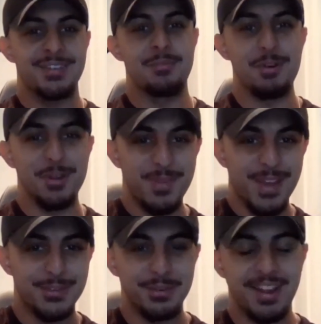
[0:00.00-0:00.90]
welcome back
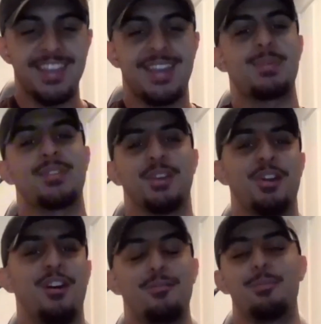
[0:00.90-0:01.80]
to another episode
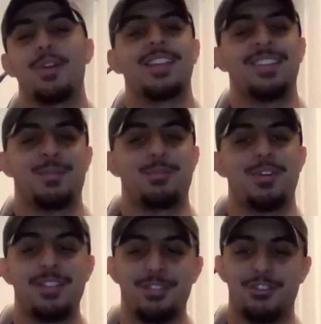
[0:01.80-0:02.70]
of Breaking
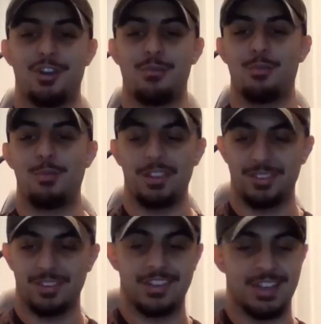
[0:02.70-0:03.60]
Bread, the show where we
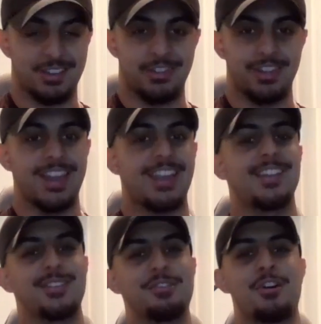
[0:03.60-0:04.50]
discuss the
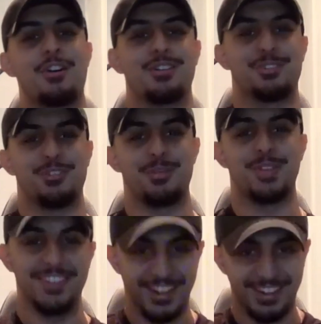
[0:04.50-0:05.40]
latest and hottest
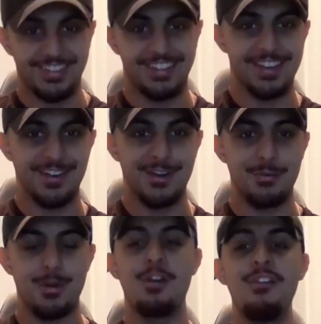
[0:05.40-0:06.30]
topics in the
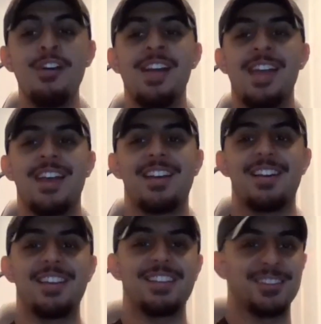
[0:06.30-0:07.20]
NRL.
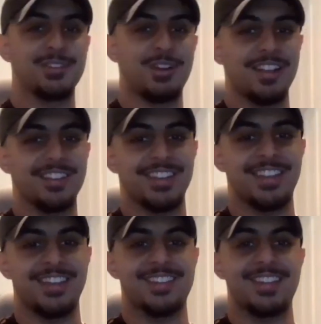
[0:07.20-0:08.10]
It is Isaac
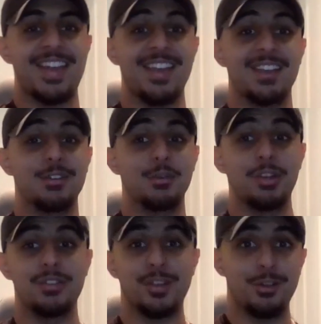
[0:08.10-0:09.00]
here today, and doing
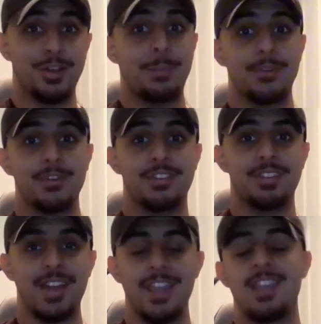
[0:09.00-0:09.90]
a solo episode
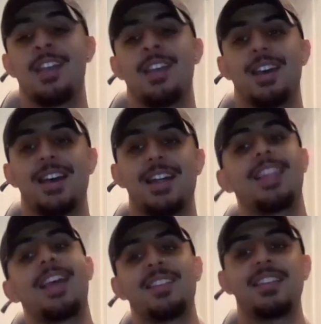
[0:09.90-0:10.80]
today.
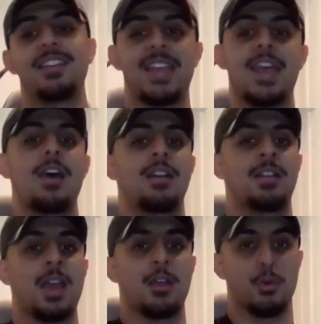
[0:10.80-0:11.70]
Les is out
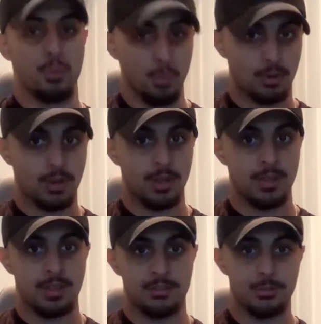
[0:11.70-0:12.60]
crook
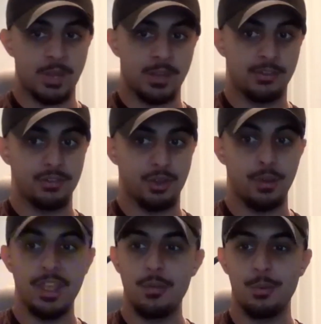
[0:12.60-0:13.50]
this week, so
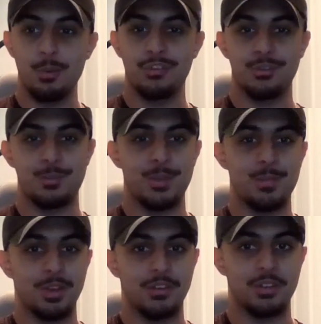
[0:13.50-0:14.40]
it will just be
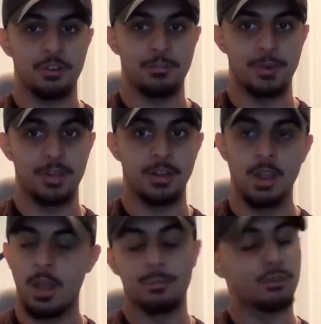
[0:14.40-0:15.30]
myself, but
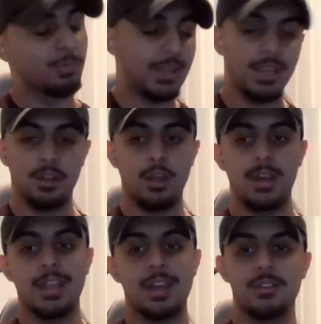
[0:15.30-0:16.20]
I'm super keen to kind
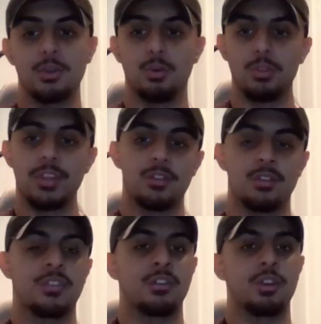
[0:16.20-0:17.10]
of get into all the
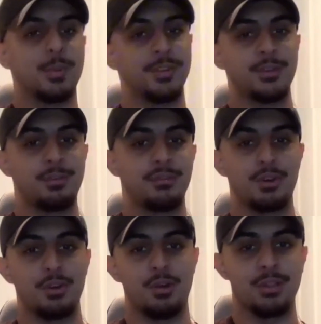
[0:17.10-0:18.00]
interesting topics that we've
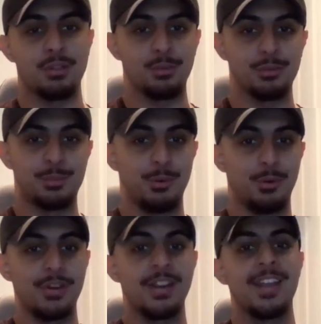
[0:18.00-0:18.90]
got going through
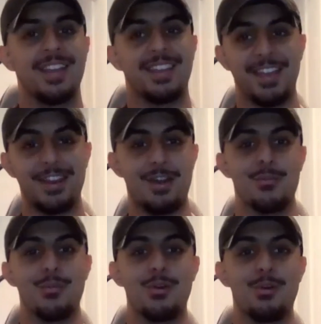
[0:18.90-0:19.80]
sport and
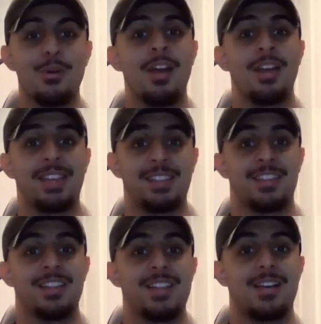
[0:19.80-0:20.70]
NRL in
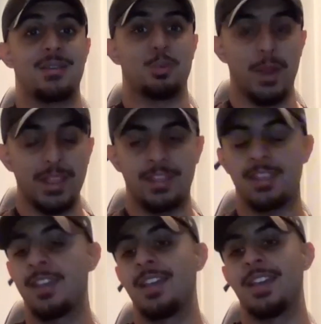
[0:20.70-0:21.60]
the last week.
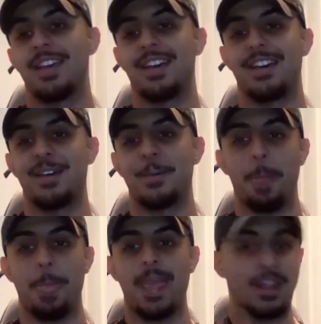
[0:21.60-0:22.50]

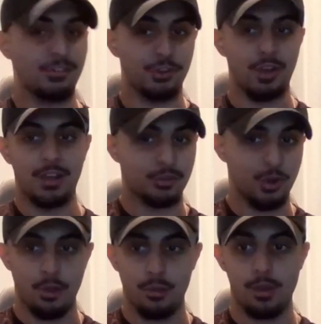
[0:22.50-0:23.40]
As you guys
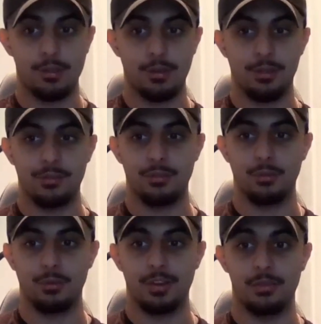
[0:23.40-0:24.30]
know, a lot of the
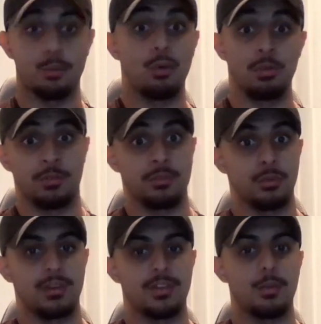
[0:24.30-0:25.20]
stories, or all the
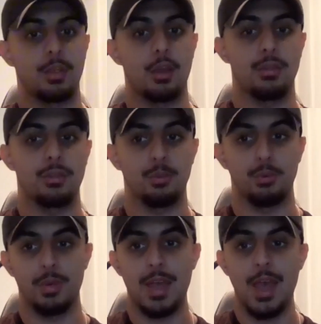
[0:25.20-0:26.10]
stories that we go
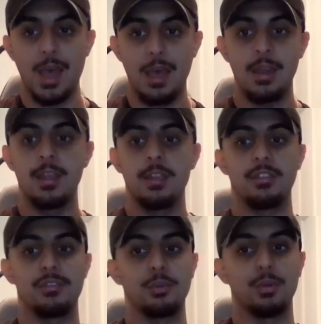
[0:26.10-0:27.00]
through, are
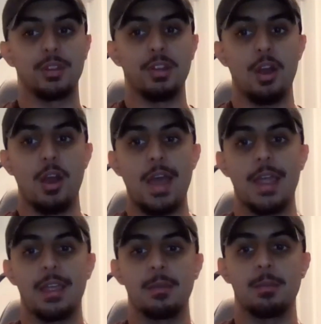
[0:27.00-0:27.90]
the stories that
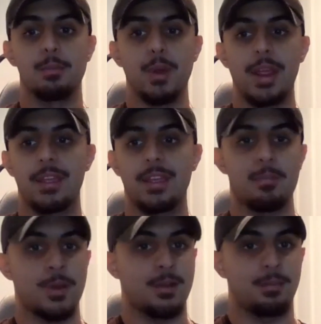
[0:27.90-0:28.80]
I break and
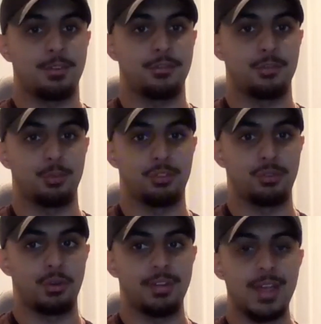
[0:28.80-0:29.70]
publish through
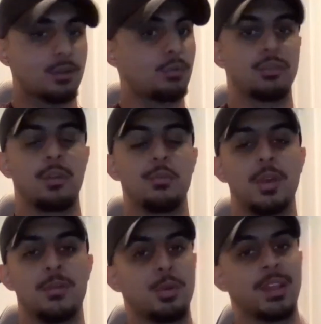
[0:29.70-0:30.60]
Zero Tackle. So if you
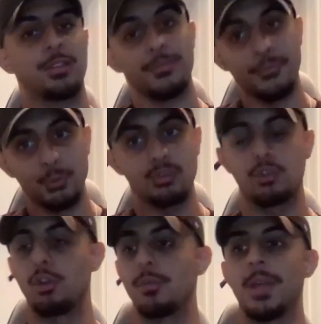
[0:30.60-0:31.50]
ever want to get the full scoop,